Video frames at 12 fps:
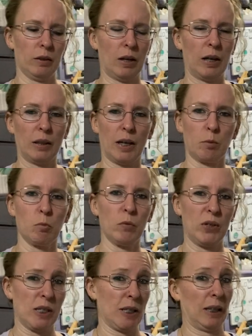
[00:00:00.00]
I like
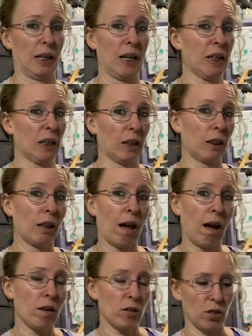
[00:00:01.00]
movies like
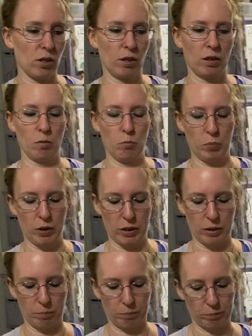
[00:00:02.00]
that. But